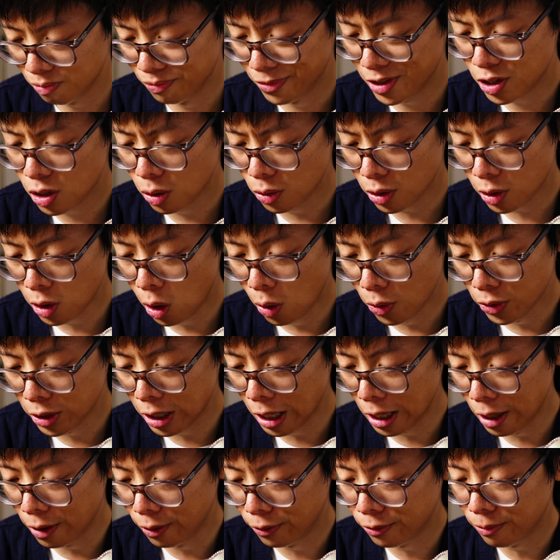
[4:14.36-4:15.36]
It's got a
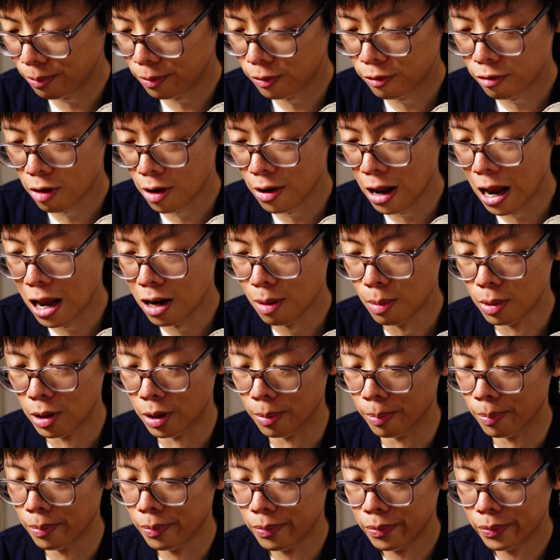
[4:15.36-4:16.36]
concave front
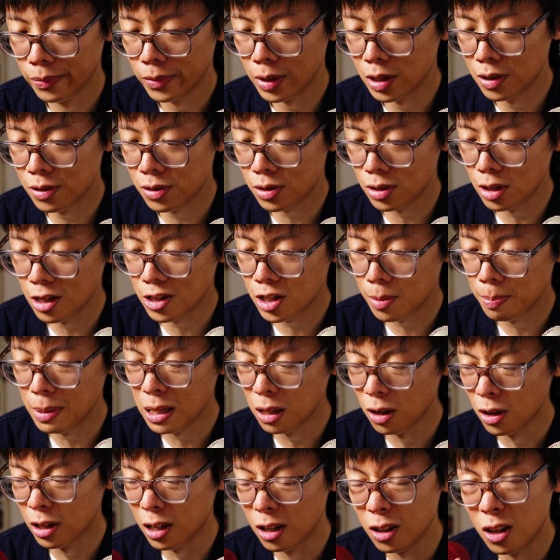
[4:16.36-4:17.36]
element. It's a bit
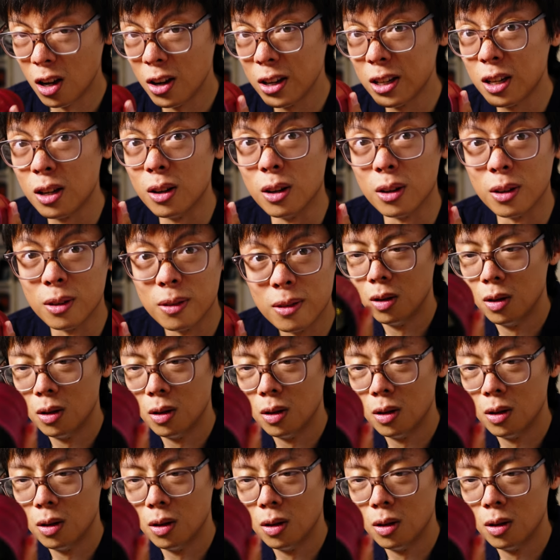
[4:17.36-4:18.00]
like a Leica.